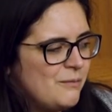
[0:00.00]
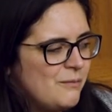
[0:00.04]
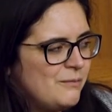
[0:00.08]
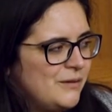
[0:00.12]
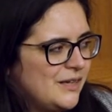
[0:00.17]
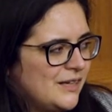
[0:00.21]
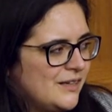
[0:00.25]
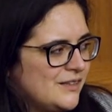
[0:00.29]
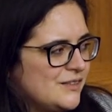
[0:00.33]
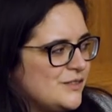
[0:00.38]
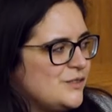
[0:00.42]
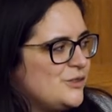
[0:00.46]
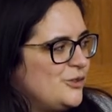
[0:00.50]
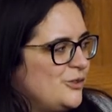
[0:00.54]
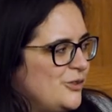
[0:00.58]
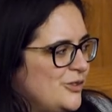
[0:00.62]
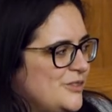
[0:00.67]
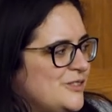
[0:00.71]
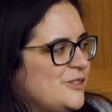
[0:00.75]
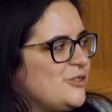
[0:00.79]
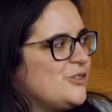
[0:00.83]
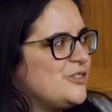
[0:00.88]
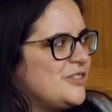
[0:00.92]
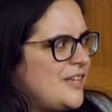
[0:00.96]
because
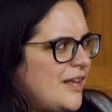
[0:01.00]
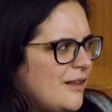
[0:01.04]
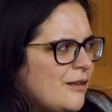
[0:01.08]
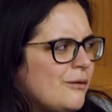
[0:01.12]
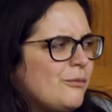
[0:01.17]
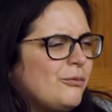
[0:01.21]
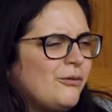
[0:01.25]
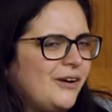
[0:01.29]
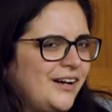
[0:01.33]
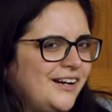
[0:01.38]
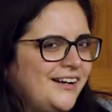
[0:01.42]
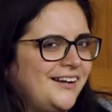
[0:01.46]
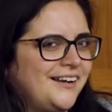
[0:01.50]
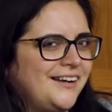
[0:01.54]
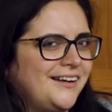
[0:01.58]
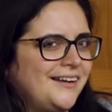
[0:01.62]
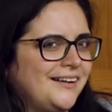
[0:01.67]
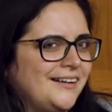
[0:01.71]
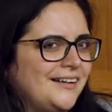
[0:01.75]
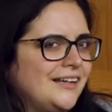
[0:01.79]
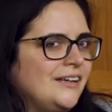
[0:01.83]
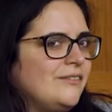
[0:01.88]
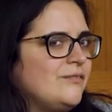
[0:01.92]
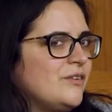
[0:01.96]
students are celebrating
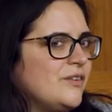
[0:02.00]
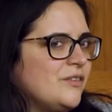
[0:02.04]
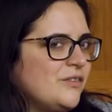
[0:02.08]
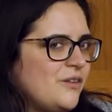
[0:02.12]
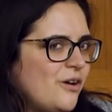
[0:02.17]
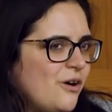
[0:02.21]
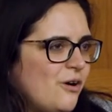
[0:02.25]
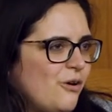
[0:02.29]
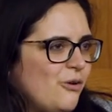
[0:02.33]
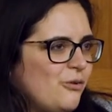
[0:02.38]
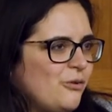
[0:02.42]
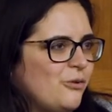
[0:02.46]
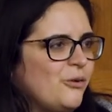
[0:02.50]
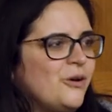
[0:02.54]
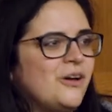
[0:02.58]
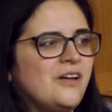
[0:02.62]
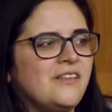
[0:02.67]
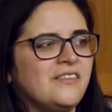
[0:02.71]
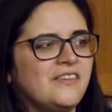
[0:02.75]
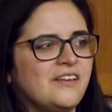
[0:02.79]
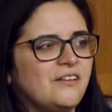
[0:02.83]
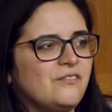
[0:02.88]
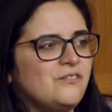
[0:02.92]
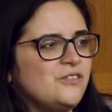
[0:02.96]
it even though
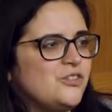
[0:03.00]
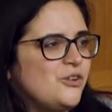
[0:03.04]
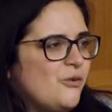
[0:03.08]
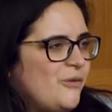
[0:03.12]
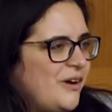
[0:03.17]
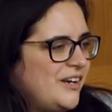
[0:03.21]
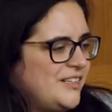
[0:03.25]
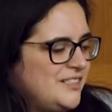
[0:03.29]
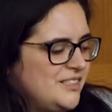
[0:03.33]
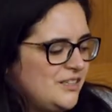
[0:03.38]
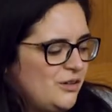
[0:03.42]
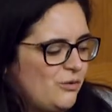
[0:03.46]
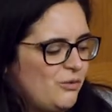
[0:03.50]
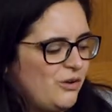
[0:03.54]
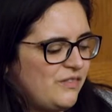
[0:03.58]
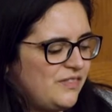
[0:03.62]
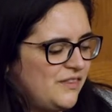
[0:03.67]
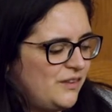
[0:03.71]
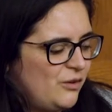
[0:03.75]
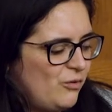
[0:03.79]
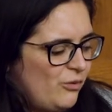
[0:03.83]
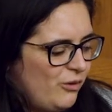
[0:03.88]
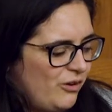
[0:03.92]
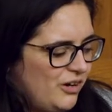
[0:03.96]
they have no idea what
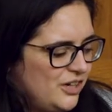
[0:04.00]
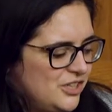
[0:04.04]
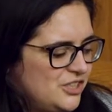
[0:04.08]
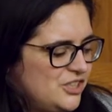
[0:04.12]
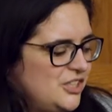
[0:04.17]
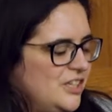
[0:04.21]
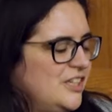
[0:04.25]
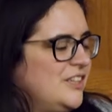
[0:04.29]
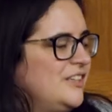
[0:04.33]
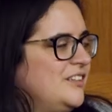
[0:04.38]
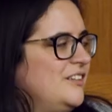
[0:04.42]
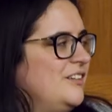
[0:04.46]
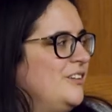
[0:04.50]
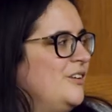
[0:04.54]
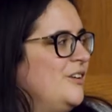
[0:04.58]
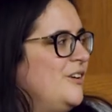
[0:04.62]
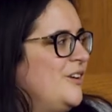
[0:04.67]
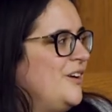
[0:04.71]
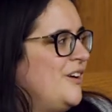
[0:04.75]
the origin